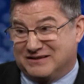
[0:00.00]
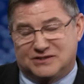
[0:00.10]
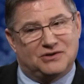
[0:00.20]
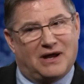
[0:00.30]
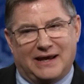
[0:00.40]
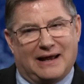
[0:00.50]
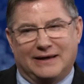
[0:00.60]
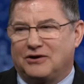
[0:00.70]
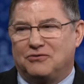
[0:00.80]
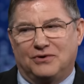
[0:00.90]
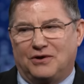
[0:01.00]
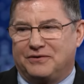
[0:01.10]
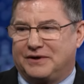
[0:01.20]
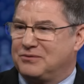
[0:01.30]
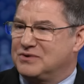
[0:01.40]
So I don't know
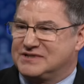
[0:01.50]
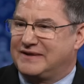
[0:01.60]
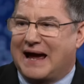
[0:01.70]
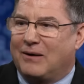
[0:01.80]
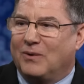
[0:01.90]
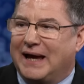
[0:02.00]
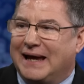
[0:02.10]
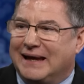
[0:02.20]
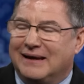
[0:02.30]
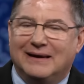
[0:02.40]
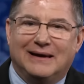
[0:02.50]
that it was that way.